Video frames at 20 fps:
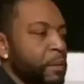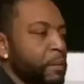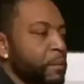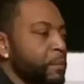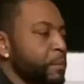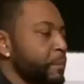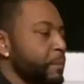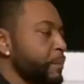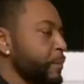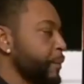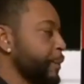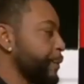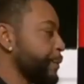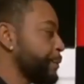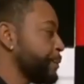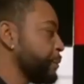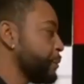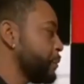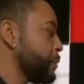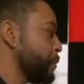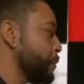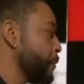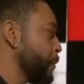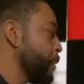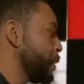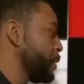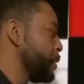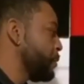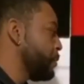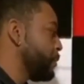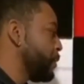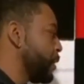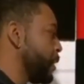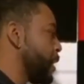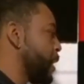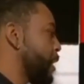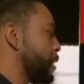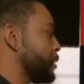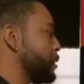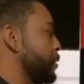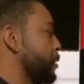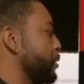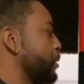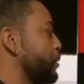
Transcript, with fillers: out. You see me I say?